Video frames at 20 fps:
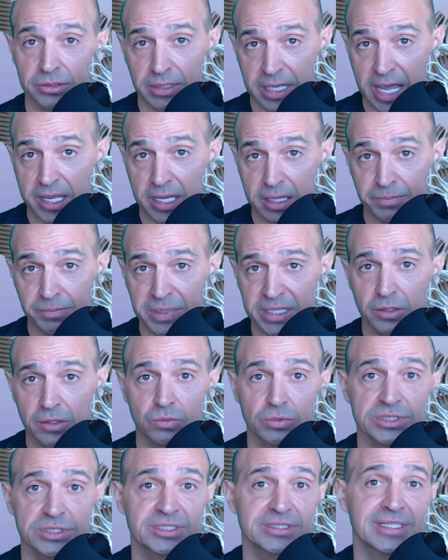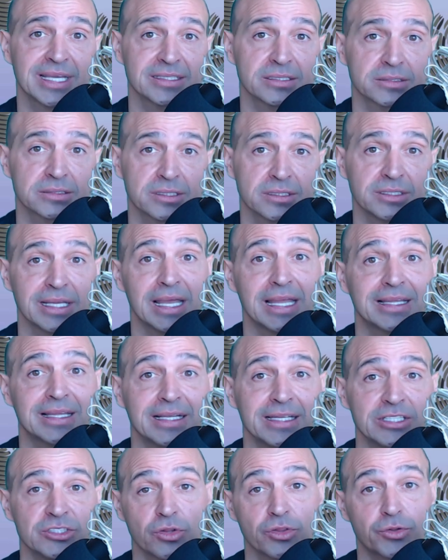A and B, was tested at
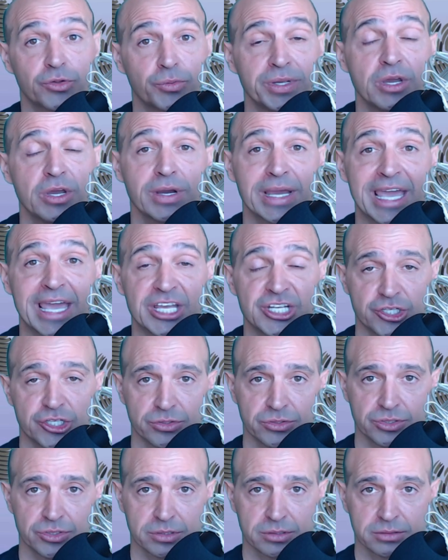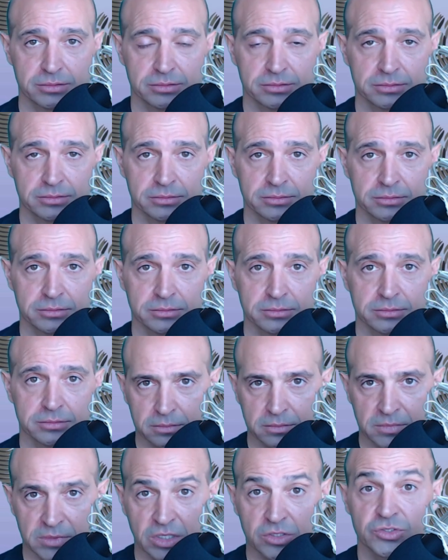least on 3 occasions.
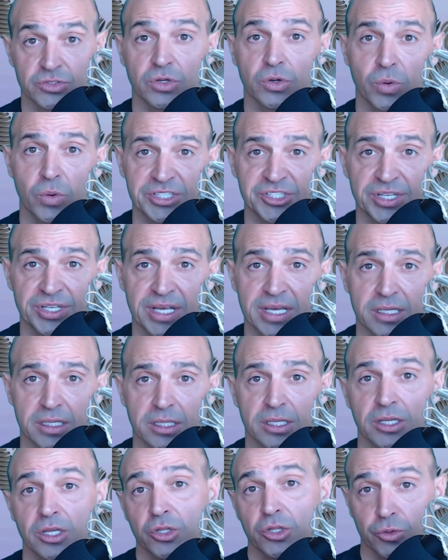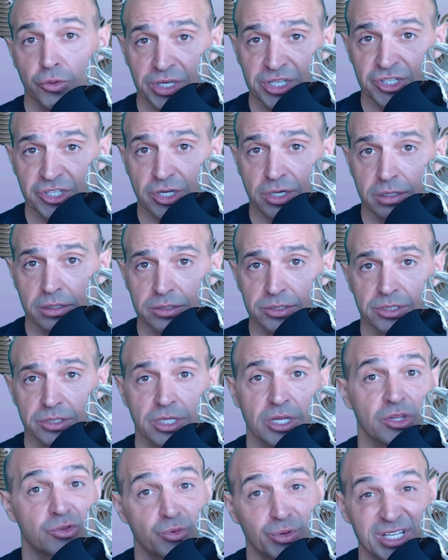So question A, 3 charts,
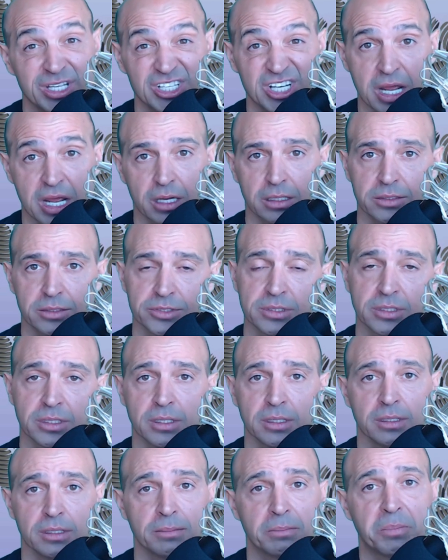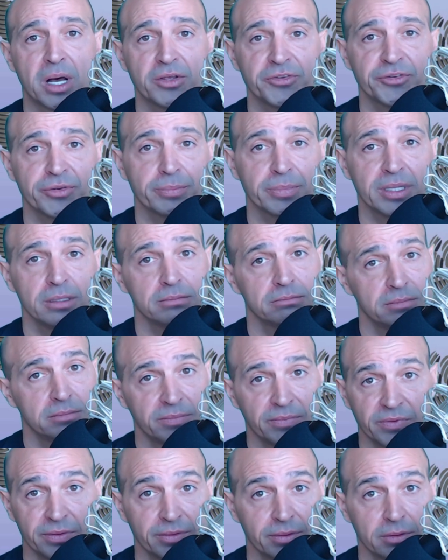3 channels, possible
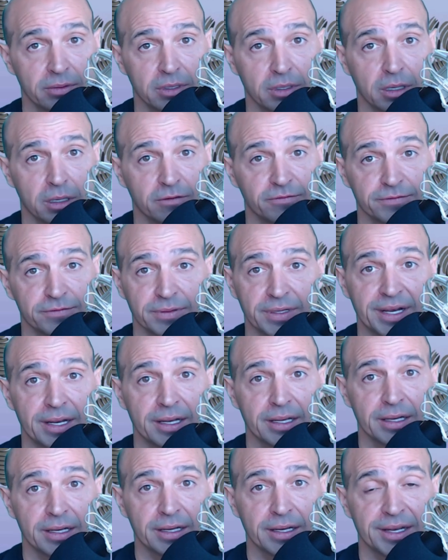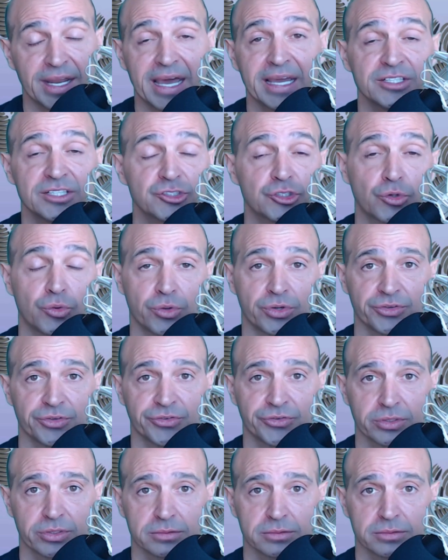of 9 scores.